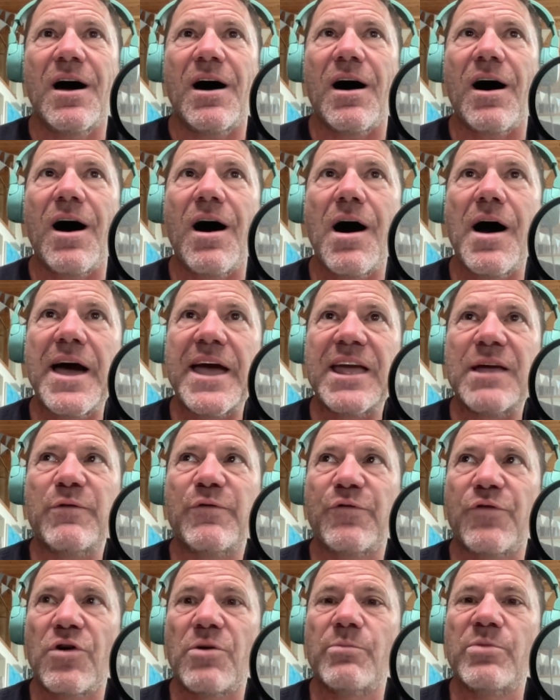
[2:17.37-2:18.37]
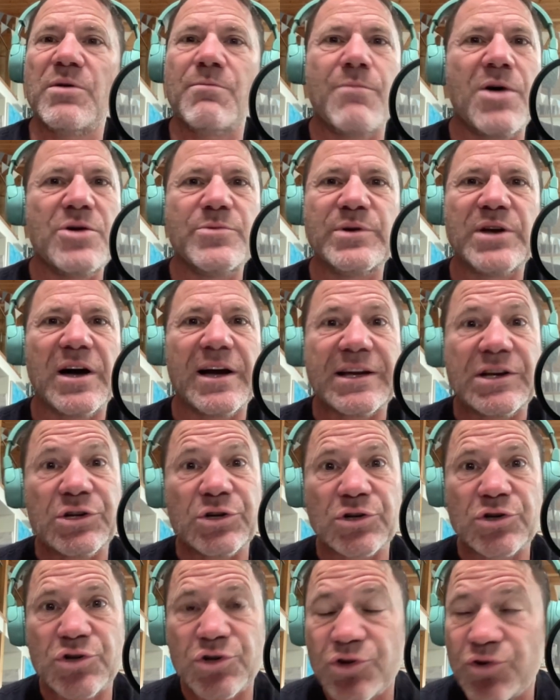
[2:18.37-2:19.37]
I, from the moment I could
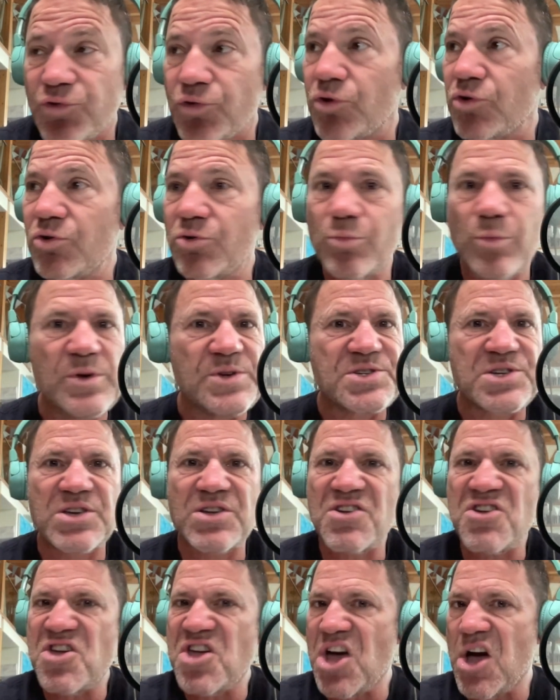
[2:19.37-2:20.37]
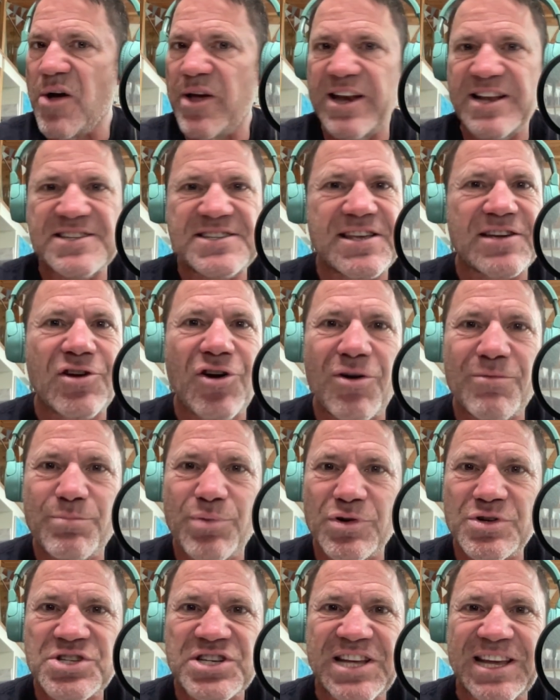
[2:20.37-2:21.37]
crawl, was going into the
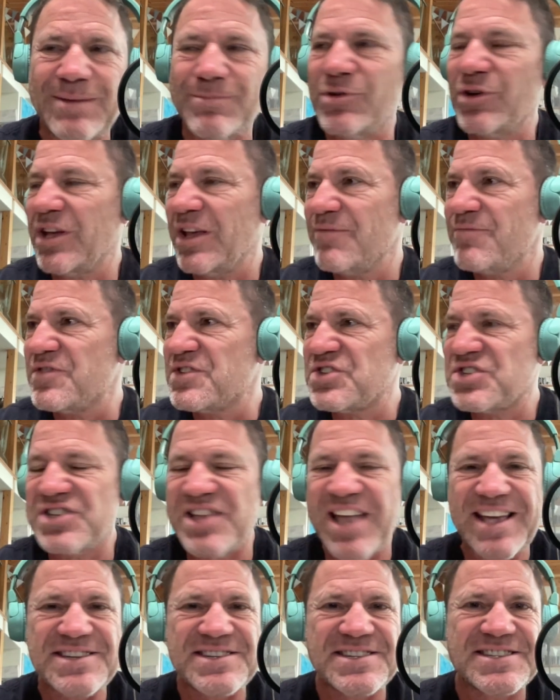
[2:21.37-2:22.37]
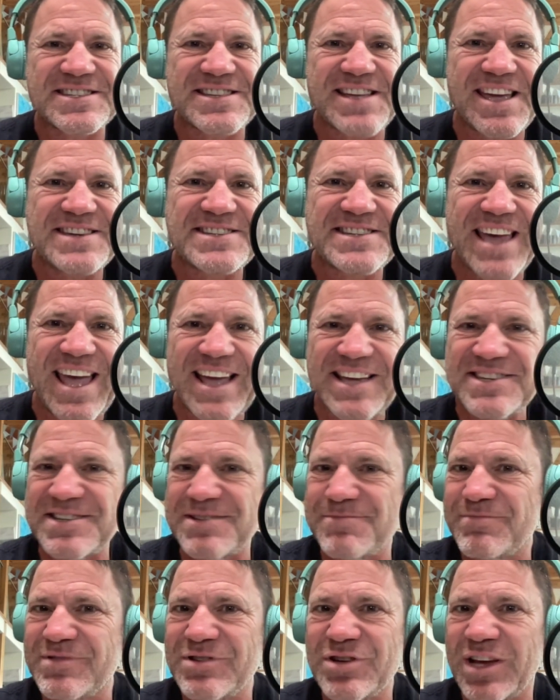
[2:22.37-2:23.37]
compost heap looking for snakes and snakes' eggs
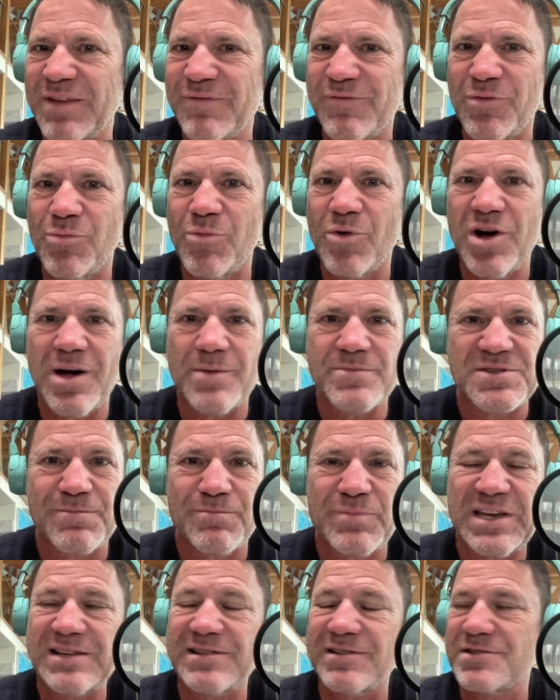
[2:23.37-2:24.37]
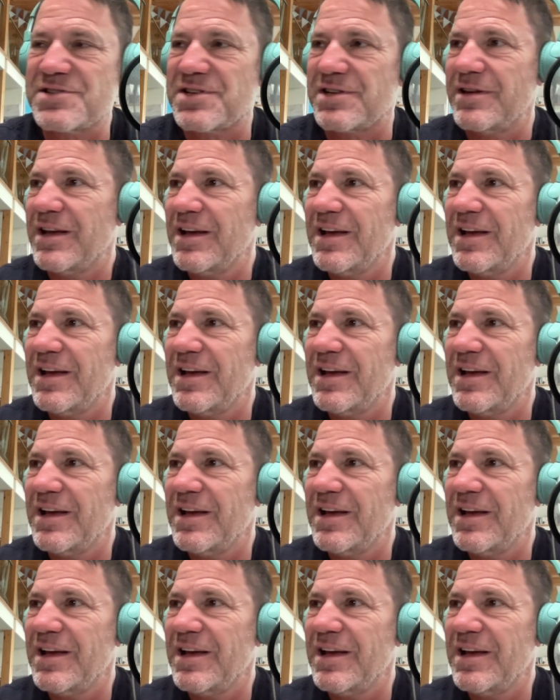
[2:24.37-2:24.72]
and looking for worms and beetles, and